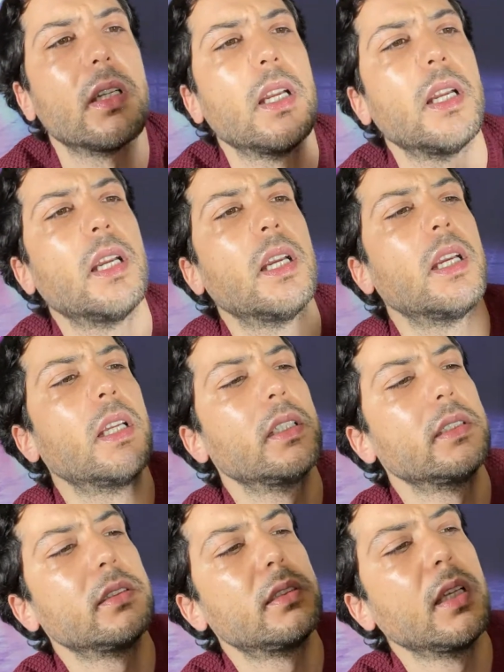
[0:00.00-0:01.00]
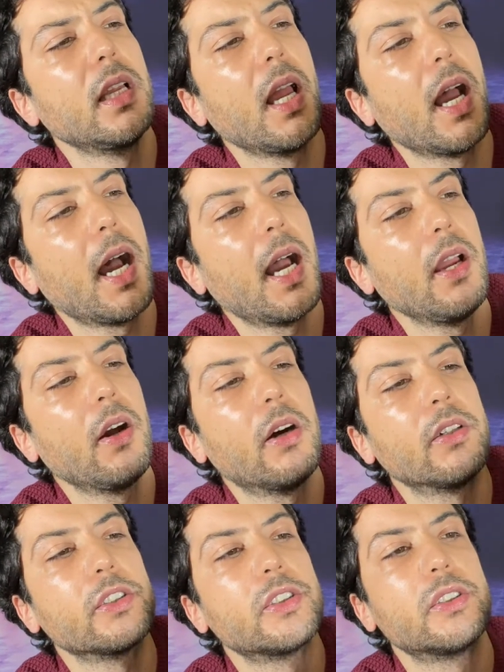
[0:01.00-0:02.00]
And I
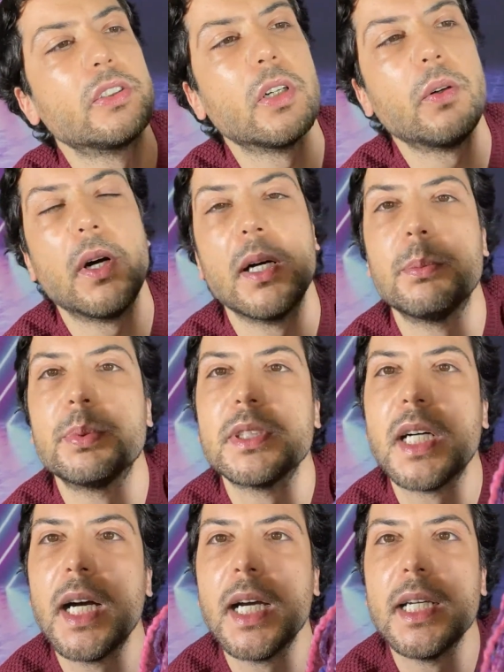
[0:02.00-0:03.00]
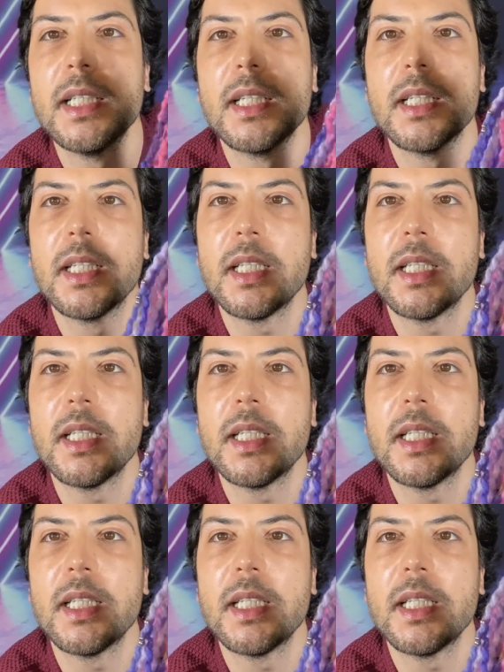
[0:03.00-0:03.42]
also applied